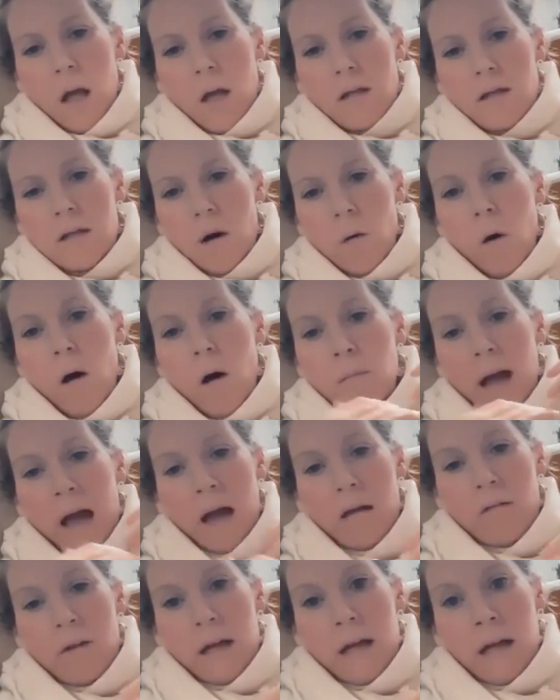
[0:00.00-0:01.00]
so i'm
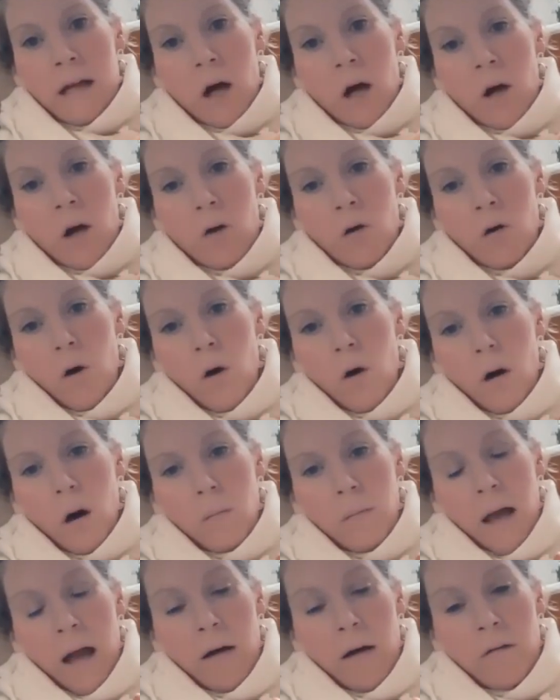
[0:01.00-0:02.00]
carrying a lot
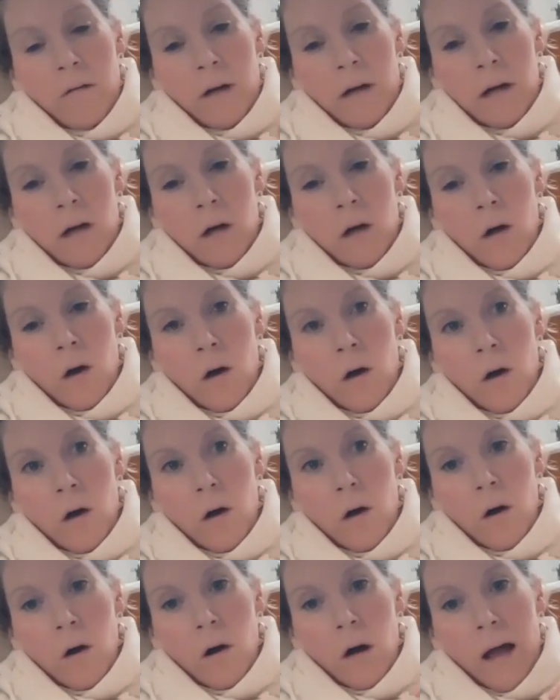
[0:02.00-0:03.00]
i'm carrying
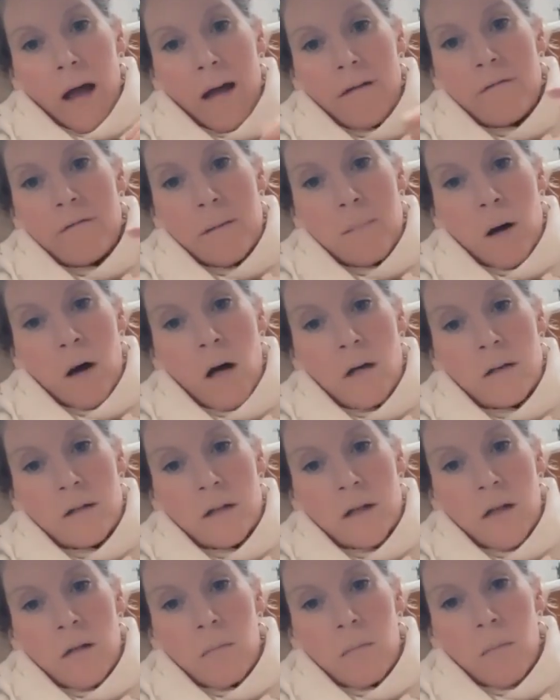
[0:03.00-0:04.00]
a, a heavy
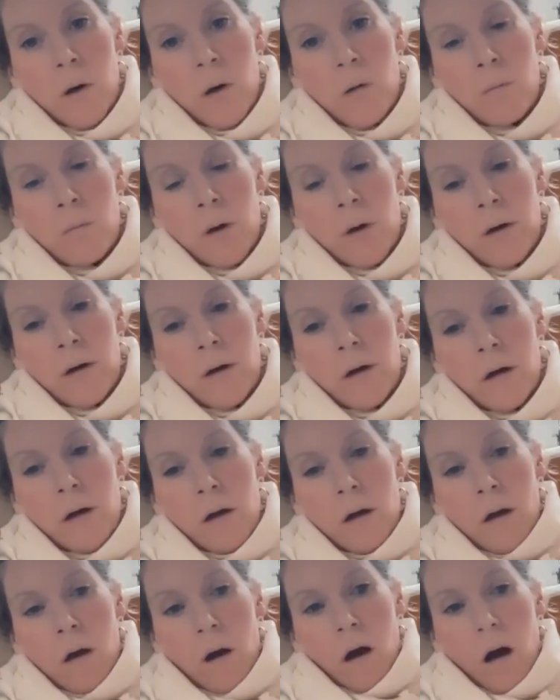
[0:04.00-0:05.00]
burden at the moment
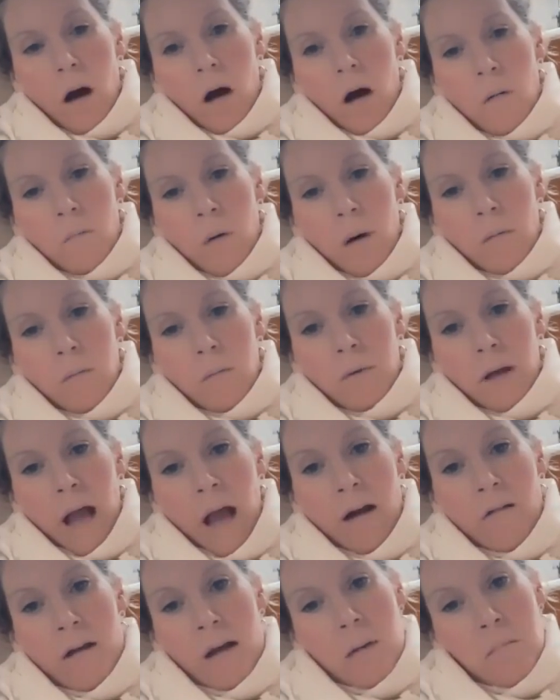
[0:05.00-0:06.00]
um, i'm
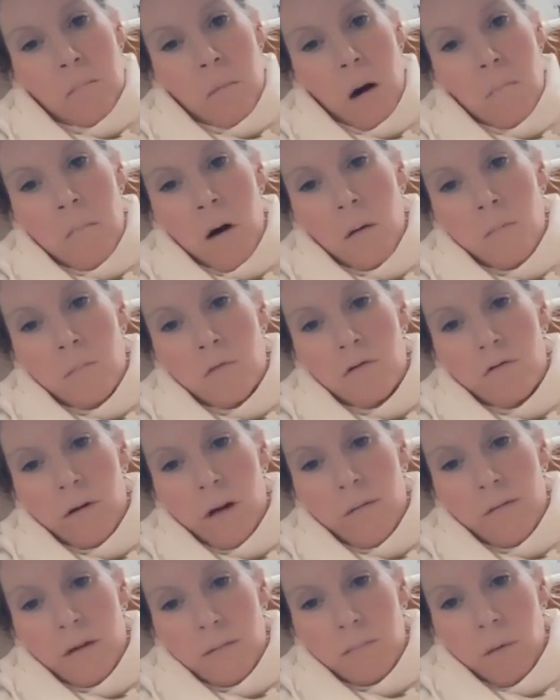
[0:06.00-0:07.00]
carrying my mum's
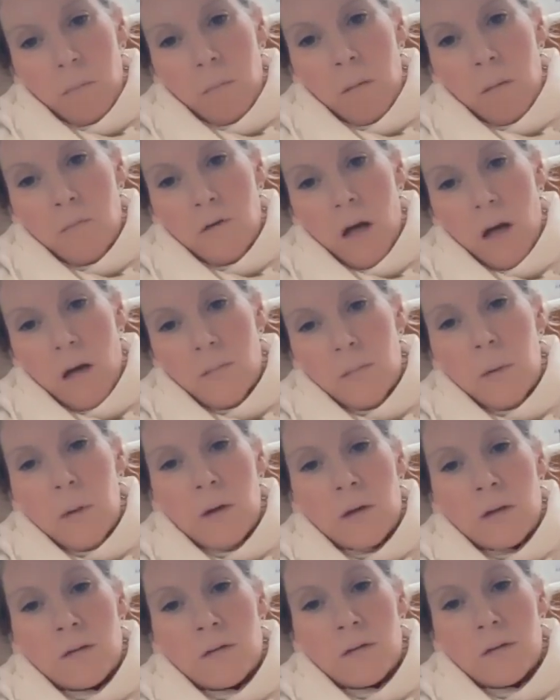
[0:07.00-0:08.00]
grief it's my mum's
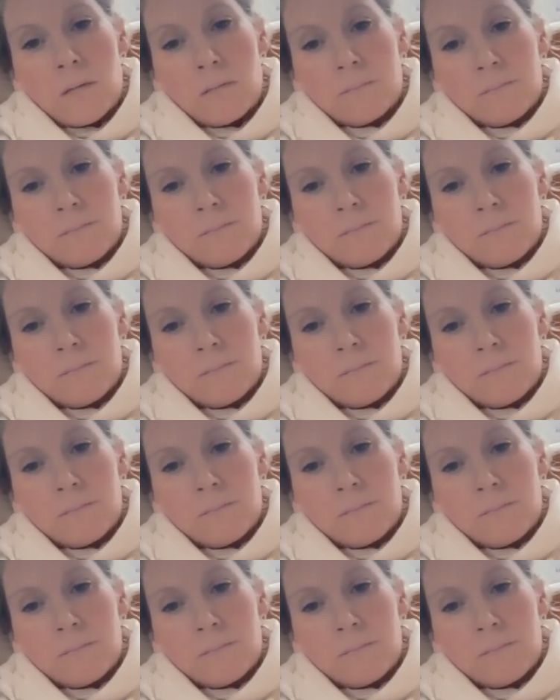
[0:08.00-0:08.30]
husband